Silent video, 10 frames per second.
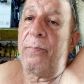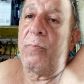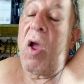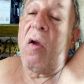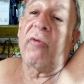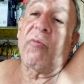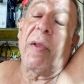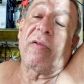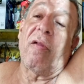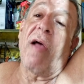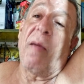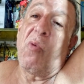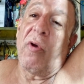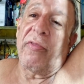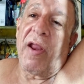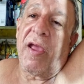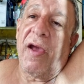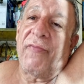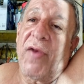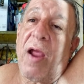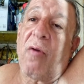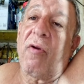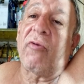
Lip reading: No, I spent a lot more than a half an hour.